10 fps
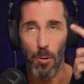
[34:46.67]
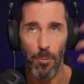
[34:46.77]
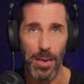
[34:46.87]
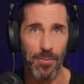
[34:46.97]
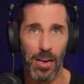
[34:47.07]

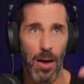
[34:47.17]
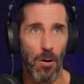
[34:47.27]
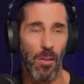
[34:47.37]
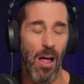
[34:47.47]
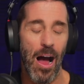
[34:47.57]
we even got
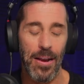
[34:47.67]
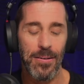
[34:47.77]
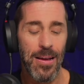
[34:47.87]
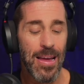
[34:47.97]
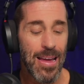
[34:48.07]

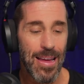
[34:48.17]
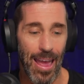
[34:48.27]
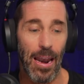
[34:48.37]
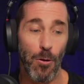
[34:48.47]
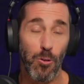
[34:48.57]
online.
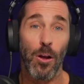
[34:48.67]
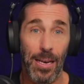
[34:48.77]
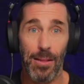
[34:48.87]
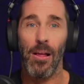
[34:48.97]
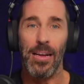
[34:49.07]
And I was
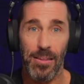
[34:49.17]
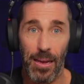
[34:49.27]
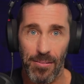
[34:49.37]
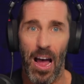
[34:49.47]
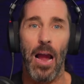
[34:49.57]
looking at like
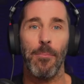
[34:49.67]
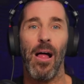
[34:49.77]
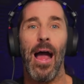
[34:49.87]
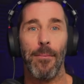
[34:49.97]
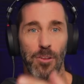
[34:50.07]
the time
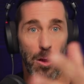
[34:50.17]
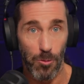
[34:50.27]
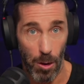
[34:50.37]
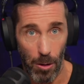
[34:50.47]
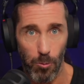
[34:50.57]
lapse. I
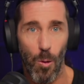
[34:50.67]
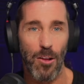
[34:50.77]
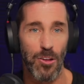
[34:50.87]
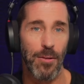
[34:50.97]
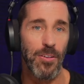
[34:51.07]
was
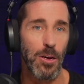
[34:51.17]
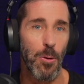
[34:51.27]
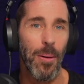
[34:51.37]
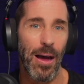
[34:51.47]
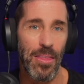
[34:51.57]
watching a
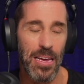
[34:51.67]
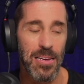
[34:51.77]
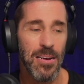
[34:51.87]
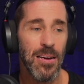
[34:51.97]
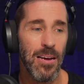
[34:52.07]
video by
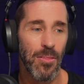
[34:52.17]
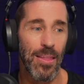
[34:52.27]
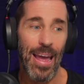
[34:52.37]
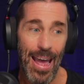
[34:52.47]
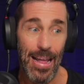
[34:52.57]
the
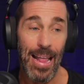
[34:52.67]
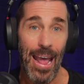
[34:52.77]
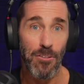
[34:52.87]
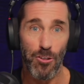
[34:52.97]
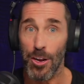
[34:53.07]
head
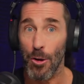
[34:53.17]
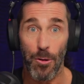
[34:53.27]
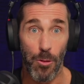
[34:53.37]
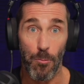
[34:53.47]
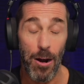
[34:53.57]
engineer
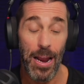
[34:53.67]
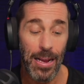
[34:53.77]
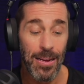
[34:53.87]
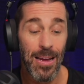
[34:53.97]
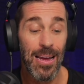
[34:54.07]
of the
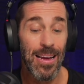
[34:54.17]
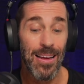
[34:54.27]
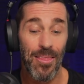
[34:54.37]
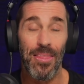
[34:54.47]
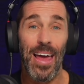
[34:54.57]
ring.
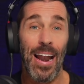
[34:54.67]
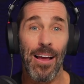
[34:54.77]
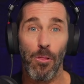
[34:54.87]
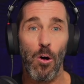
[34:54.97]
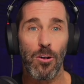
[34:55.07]
Then
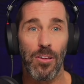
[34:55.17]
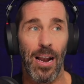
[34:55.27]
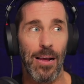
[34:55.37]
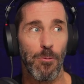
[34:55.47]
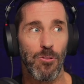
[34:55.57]
I looked
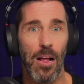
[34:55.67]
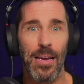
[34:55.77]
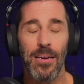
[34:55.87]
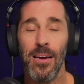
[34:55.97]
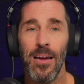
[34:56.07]
and I was
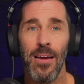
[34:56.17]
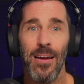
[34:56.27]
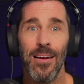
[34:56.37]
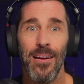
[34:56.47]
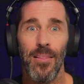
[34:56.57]
like,
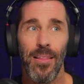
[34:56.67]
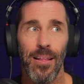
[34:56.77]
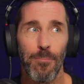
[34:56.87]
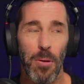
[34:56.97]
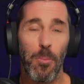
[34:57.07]

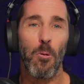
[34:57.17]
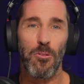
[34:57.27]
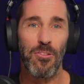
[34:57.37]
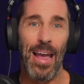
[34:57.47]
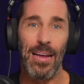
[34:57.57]
people
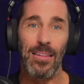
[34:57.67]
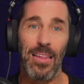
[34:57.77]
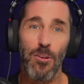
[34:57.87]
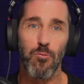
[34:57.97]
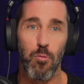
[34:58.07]
were saying
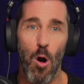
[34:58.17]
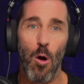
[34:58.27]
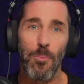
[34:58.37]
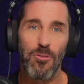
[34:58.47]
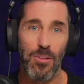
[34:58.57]
these
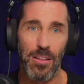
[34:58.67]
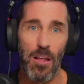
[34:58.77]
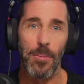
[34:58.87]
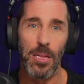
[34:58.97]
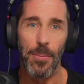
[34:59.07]
ropes that
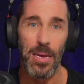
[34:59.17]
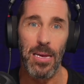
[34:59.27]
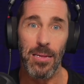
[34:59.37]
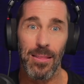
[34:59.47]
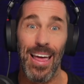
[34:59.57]

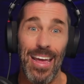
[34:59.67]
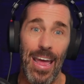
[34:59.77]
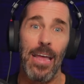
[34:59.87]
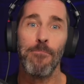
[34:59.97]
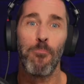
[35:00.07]
WWE, they
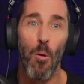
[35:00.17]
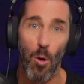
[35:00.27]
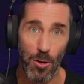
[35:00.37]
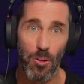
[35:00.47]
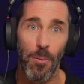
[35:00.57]

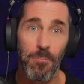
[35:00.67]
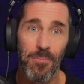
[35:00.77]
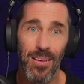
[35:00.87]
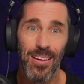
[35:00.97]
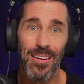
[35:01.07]
import them
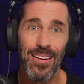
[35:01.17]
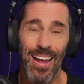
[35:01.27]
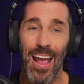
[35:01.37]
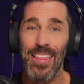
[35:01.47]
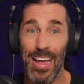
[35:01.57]

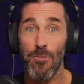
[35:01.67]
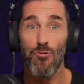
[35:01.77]
and they